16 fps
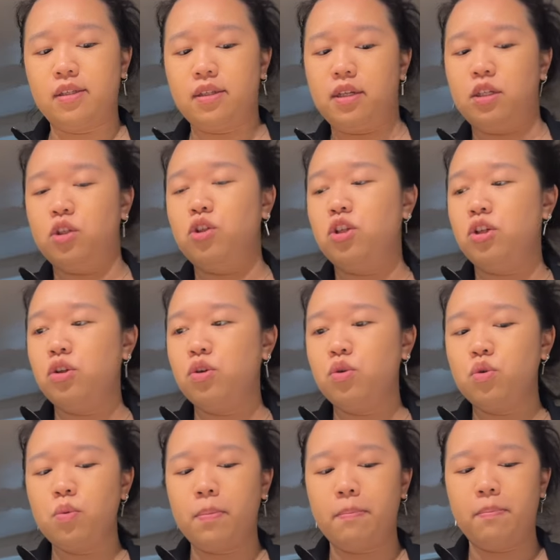
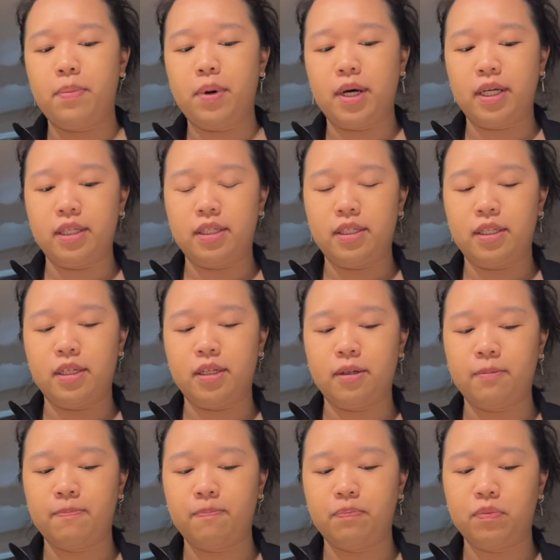into. But
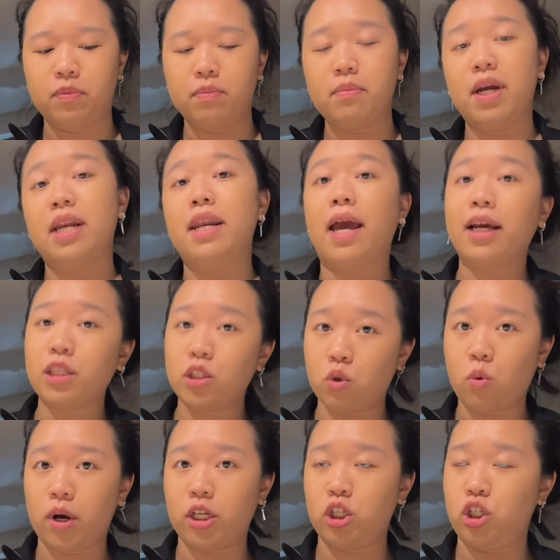my next
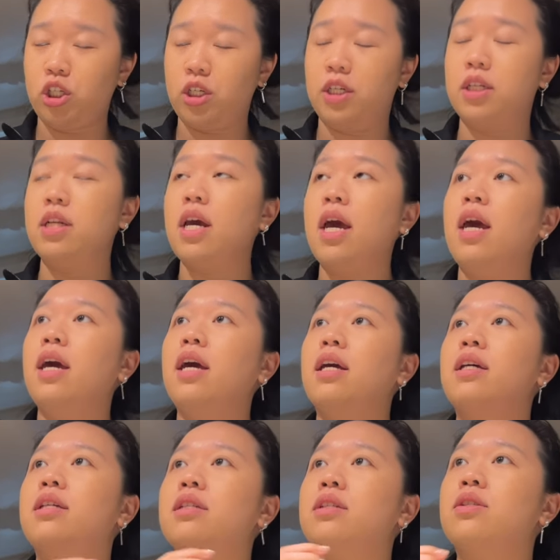question
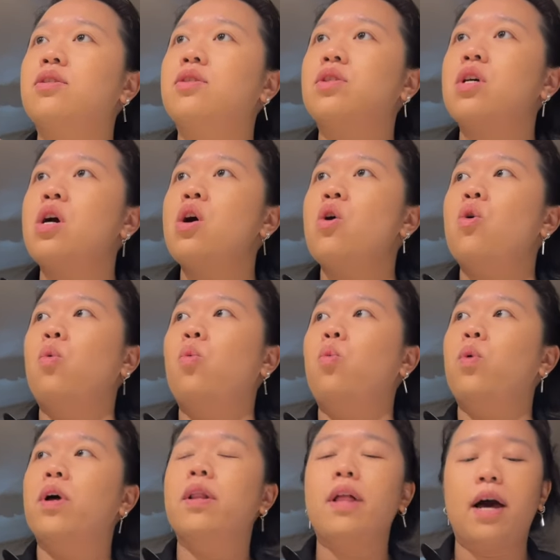is,
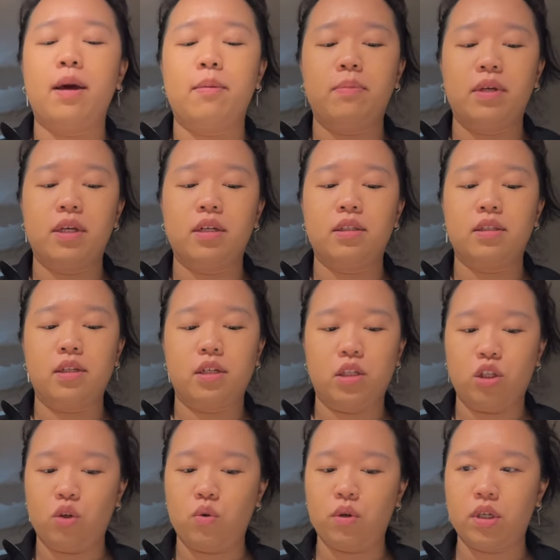will I be
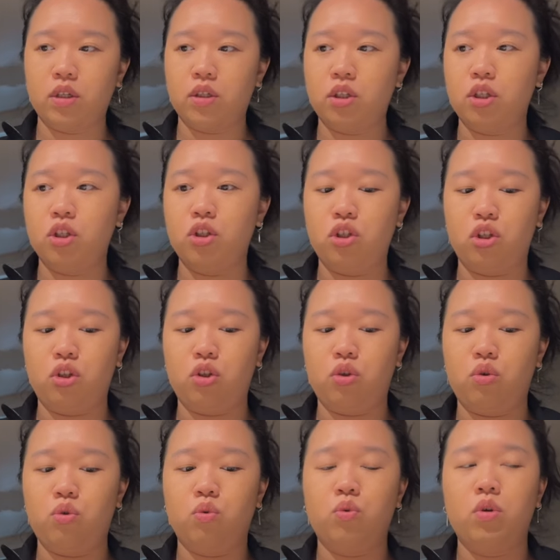continuing to
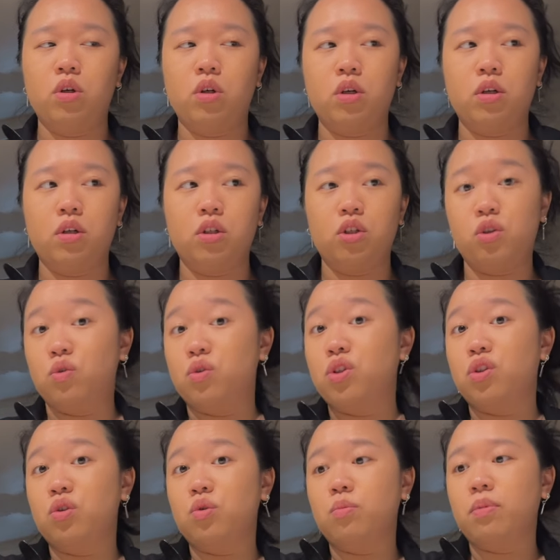do
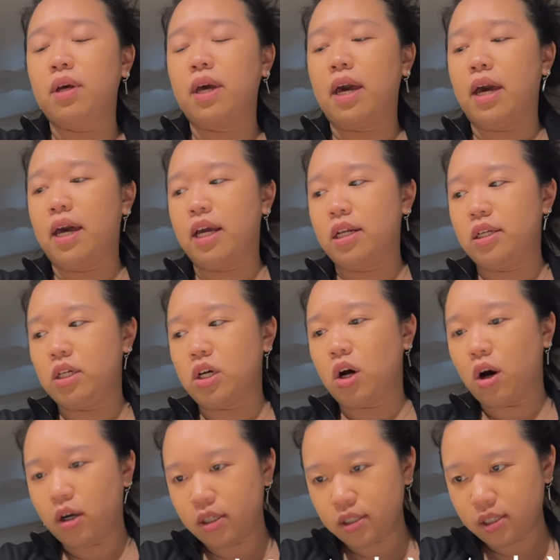YouTube? And
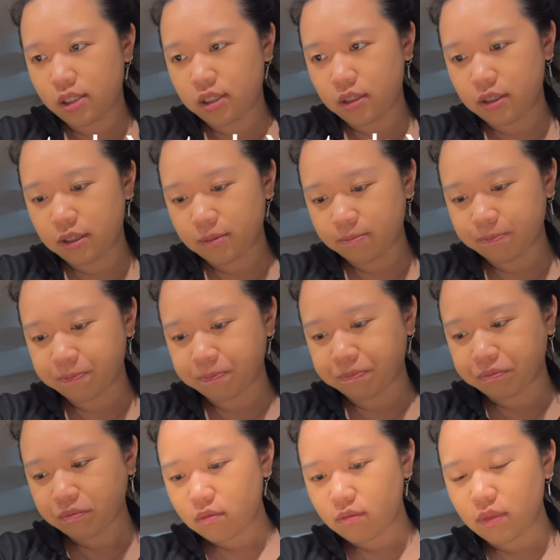honestly,
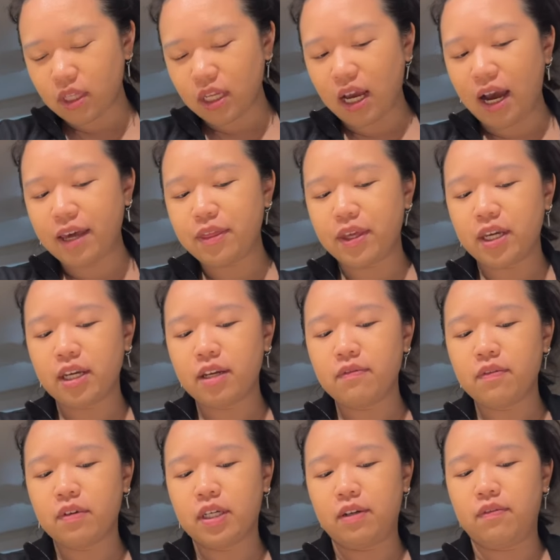I think
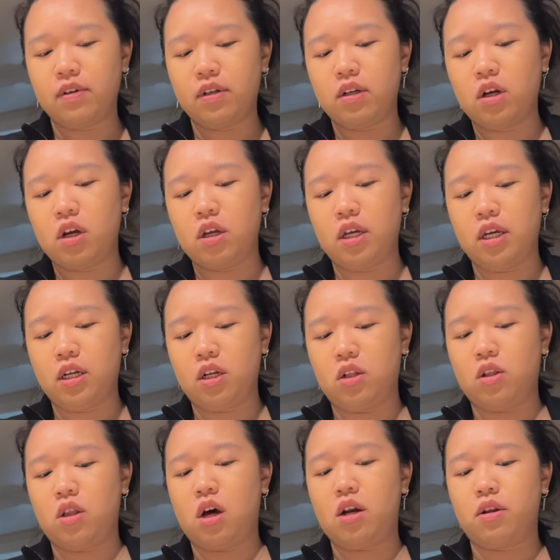I've given it a
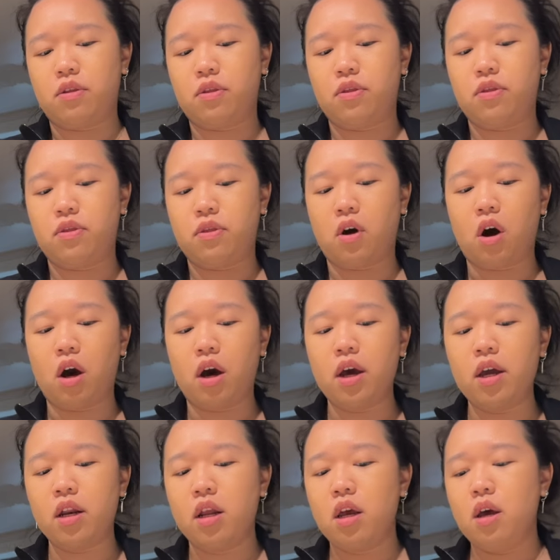lot of
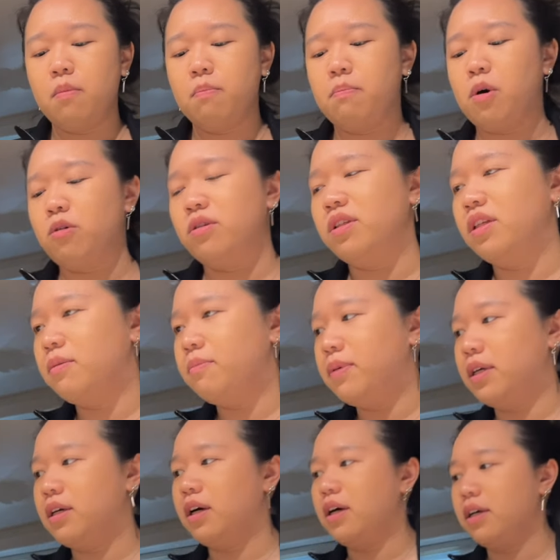thought, mostly
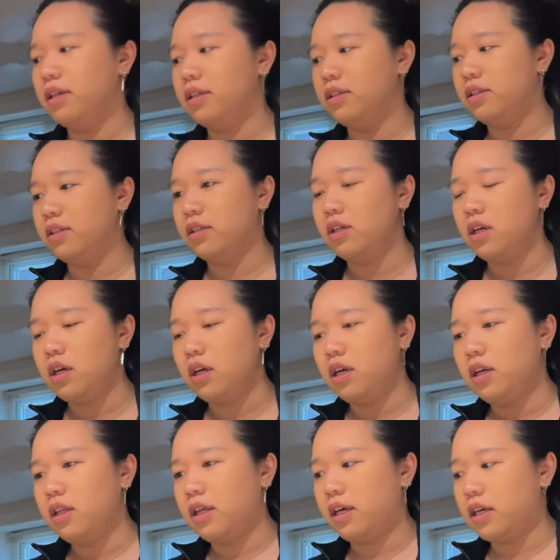because,
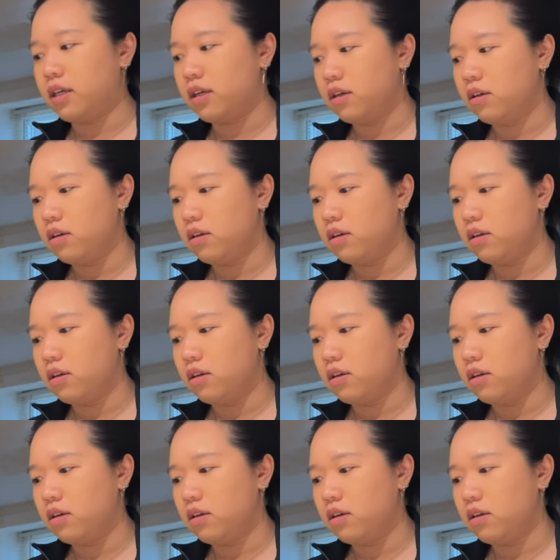like,